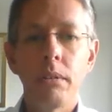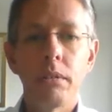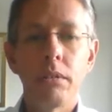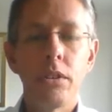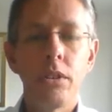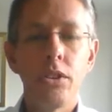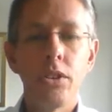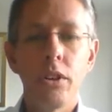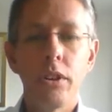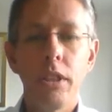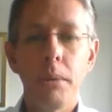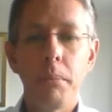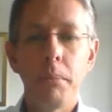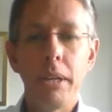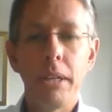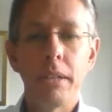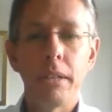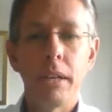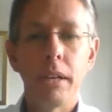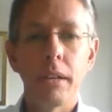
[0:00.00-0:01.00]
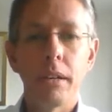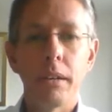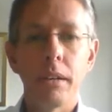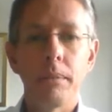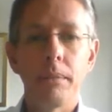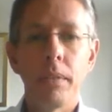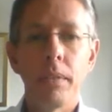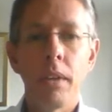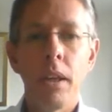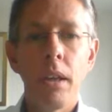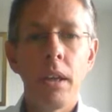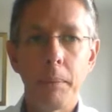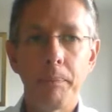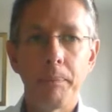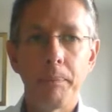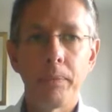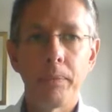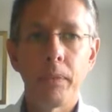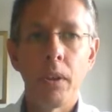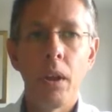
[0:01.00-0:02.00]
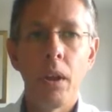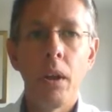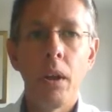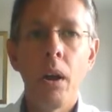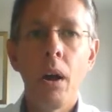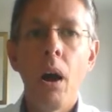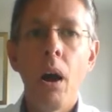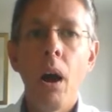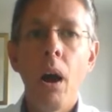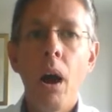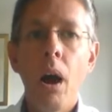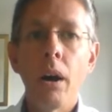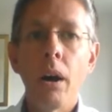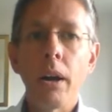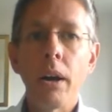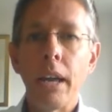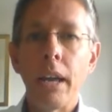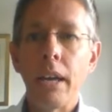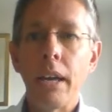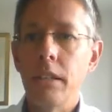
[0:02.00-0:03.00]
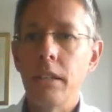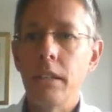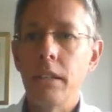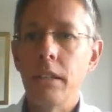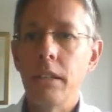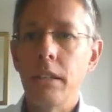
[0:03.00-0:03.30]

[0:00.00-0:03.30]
to join the meeting. Okay, so